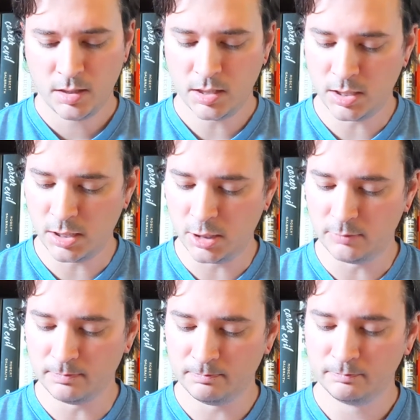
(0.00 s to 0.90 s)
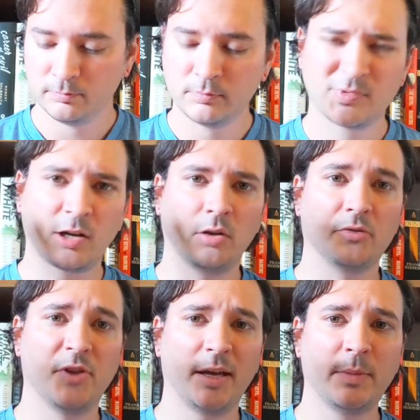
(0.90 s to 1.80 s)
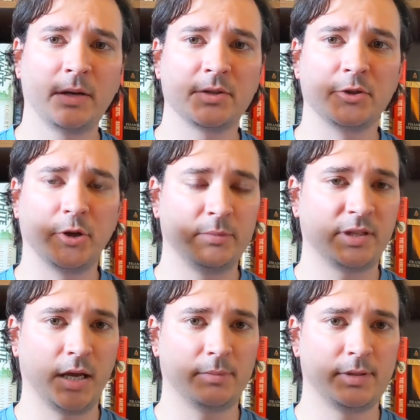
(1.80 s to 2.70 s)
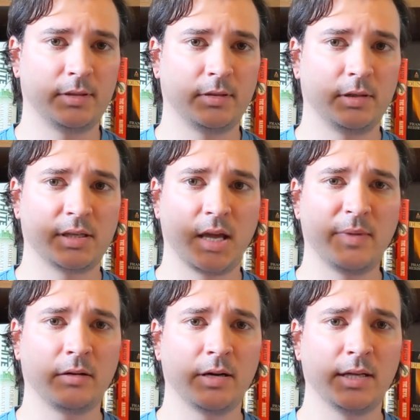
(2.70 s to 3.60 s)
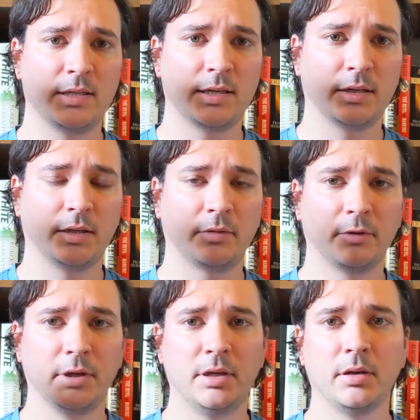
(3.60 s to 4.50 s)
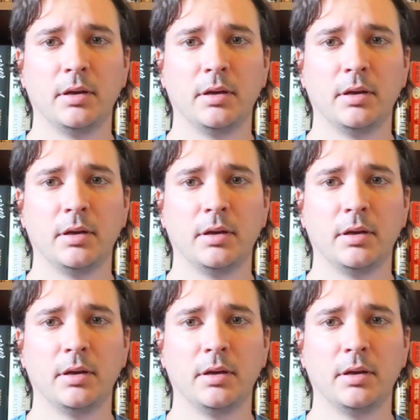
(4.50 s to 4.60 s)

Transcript: called Nightmares and Dreamscapes. This came out in 1993,